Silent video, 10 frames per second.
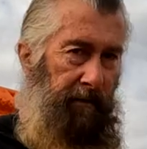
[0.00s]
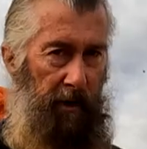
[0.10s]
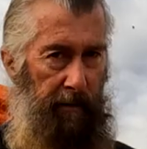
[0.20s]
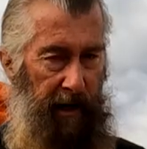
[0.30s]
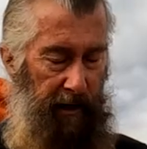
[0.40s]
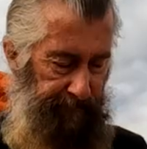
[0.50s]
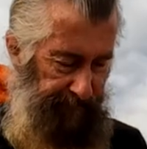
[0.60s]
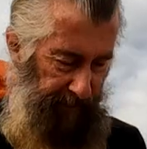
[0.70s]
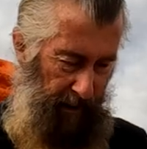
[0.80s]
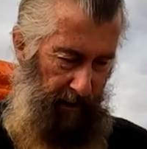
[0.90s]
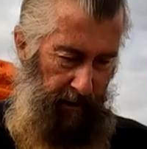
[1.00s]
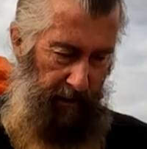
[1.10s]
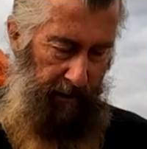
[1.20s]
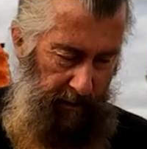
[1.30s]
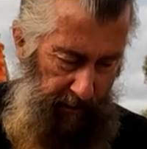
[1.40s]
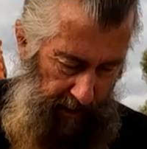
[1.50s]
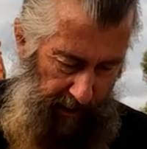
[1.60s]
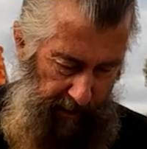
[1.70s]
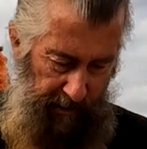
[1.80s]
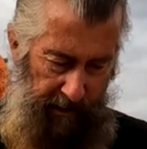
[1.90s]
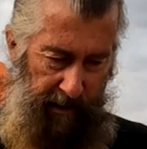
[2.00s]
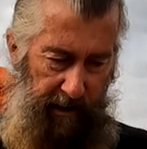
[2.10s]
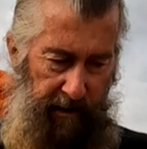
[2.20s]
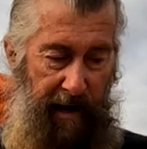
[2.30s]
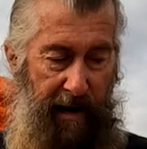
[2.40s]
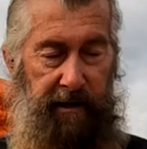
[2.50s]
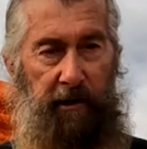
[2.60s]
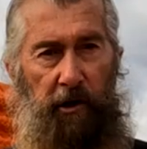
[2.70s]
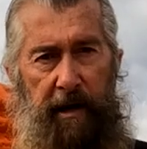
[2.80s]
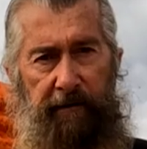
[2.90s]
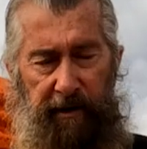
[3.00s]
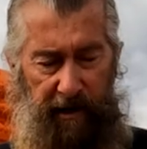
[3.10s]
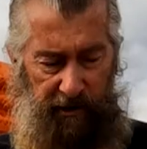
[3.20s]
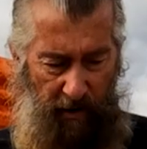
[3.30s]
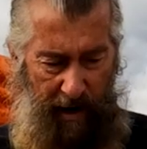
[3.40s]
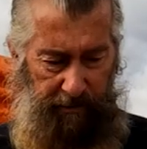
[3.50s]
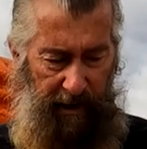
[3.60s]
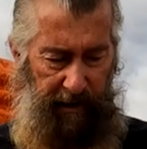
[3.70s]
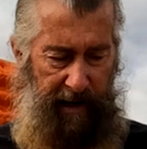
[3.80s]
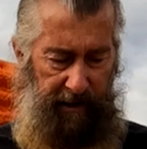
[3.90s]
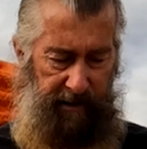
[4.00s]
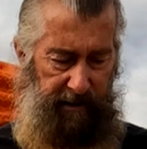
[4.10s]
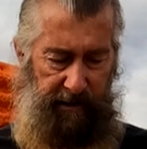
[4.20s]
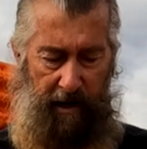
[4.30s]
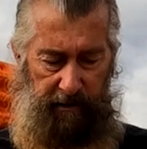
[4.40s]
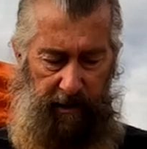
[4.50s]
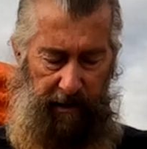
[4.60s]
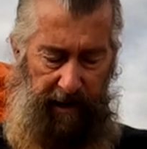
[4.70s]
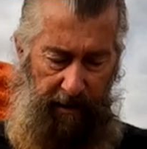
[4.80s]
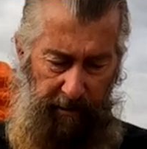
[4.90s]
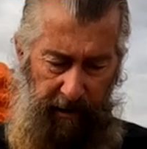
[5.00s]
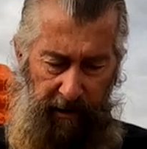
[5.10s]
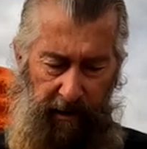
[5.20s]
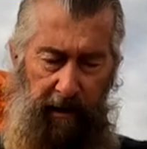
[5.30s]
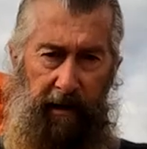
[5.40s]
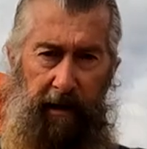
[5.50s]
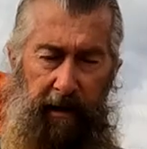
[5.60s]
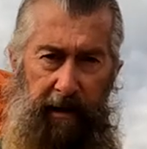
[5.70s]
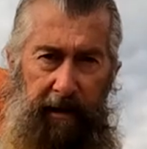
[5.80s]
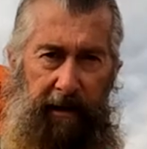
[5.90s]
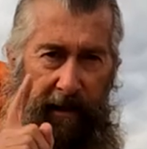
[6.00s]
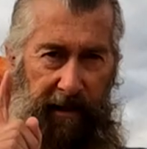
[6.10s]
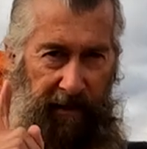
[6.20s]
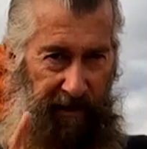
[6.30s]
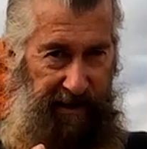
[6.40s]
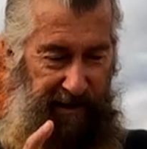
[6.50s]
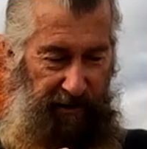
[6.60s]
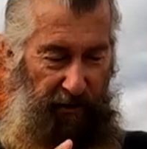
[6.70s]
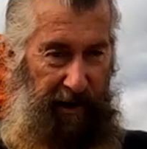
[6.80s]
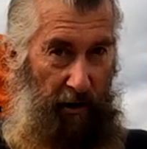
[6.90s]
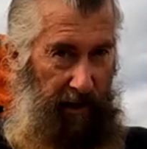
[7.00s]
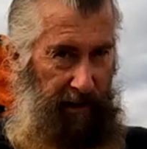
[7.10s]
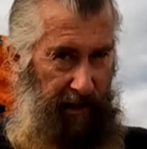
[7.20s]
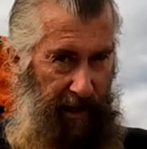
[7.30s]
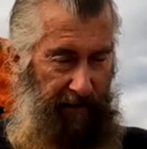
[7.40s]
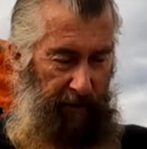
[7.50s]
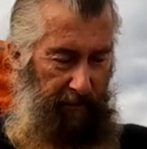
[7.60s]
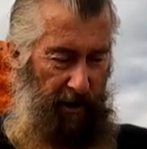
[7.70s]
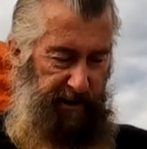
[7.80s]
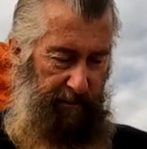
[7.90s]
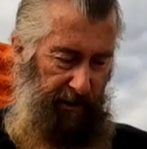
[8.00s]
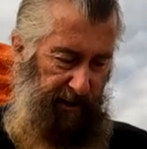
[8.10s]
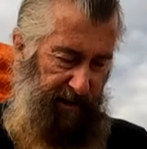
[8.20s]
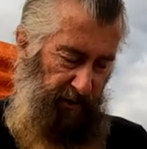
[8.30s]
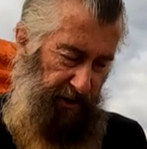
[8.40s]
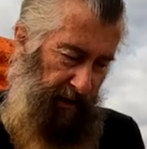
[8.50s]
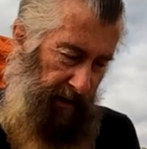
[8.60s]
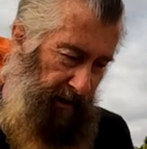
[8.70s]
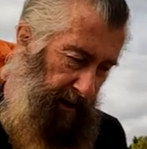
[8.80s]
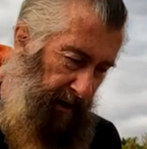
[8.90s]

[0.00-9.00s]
My bad. Okay, now you can leave the drain plug out because you don't need it up. This is the thing I love the most about this machine.